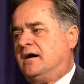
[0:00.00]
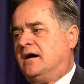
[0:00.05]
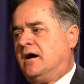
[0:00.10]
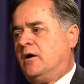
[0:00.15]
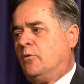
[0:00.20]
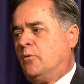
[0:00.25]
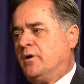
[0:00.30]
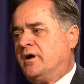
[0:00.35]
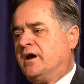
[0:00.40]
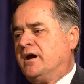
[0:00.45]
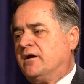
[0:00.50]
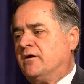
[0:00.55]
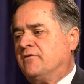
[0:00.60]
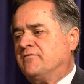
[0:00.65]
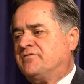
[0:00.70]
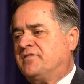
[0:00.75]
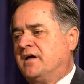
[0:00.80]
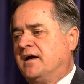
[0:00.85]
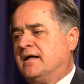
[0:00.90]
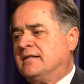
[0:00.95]
aware
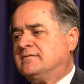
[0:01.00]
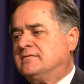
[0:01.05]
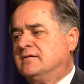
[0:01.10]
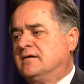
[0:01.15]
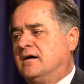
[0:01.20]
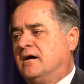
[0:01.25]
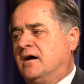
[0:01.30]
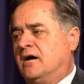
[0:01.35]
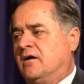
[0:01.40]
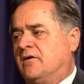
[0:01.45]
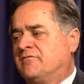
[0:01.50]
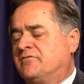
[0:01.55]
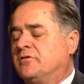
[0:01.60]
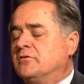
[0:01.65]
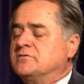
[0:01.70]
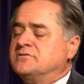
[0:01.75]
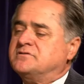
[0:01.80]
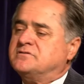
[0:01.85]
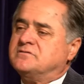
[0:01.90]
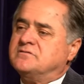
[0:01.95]
of that of
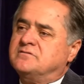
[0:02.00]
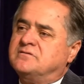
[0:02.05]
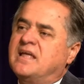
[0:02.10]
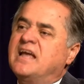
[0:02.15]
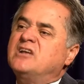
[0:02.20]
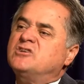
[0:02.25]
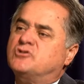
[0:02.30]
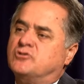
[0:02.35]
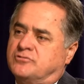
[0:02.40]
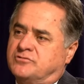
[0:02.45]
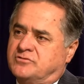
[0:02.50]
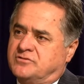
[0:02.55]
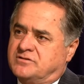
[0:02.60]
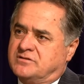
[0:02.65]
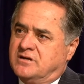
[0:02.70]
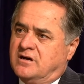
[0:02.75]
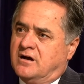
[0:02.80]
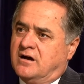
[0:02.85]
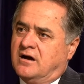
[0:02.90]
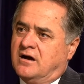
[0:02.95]
those dangers
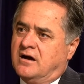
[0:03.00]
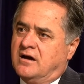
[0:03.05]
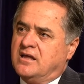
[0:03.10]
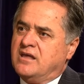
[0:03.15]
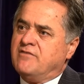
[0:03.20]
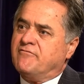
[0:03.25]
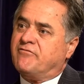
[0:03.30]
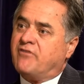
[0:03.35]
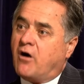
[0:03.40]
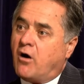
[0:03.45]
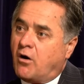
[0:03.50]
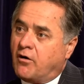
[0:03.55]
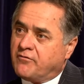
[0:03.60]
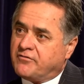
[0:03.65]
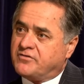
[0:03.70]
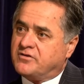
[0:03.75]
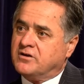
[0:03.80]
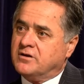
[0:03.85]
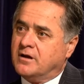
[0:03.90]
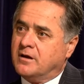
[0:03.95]
involved